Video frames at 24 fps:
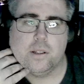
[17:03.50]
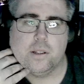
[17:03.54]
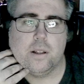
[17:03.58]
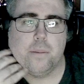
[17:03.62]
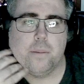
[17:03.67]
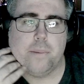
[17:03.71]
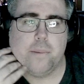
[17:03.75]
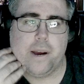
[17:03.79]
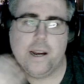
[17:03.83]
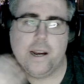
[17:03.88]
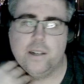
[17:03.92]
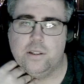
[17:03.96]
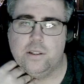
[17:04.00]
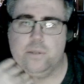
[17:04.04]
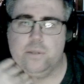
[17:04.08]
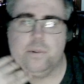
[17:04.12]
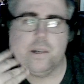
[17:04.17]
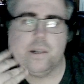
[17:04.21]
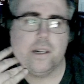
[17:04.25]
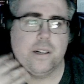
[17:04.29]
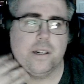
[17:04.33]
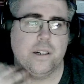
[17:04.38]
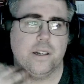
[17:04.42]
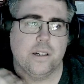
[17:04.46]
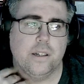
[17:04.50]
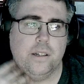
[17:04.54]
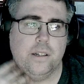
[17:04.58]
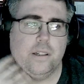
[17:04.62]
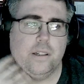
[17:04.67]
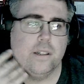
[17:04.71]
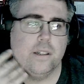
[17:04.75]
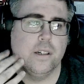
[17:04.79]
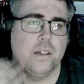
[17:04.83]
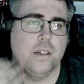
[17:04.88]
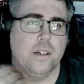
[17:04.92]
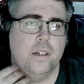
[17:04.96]
past when I did
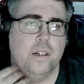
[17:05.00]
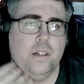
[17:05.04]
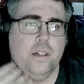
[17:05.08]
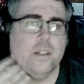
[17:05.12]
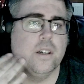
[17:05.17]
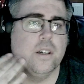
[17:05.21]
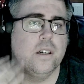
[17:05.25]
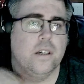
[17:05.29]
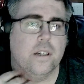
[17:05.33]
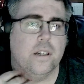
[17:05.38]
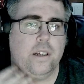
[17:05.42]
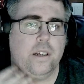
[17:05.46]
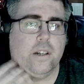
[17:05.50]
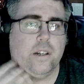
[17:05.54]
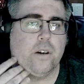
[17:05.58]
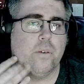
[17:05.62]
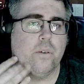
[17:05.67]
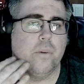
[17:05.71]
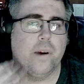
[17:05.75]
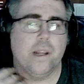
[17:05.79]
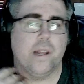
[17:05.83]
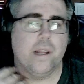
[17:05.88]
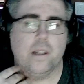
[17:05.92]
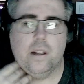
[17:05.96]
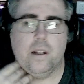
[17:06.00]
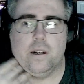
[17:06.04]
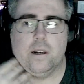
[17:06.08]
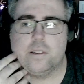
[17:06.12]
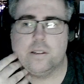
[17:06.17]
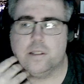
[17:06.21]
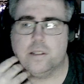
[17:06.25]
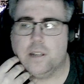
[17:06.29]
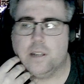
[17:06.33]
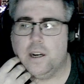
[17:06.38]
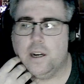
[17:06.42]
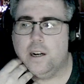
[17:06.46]
weight
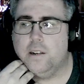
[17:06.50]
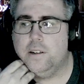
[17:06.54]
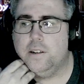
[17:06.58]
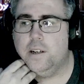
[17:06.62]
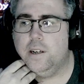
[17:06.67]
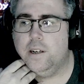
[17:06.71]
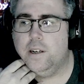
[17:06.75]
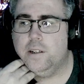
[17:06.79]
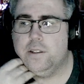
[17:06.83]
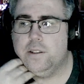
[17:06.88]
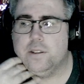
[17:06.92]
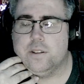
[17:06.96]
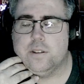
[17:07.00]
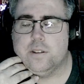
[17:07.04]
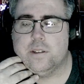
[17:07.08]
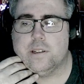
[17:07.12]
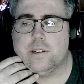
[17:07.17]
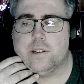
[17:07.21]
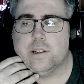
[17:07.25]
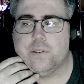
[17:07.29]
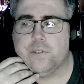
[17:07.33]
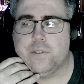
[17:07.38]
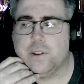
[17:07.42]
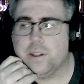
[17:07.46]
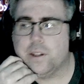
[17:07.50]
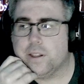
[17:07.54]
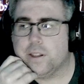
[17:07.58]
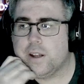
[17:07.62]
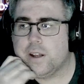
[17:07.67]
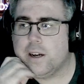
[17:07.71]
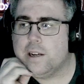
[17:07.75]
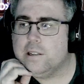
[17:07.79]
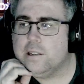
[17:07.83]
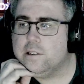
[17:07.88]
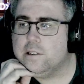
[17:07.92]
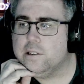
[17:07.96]
loss contests and stuff like that.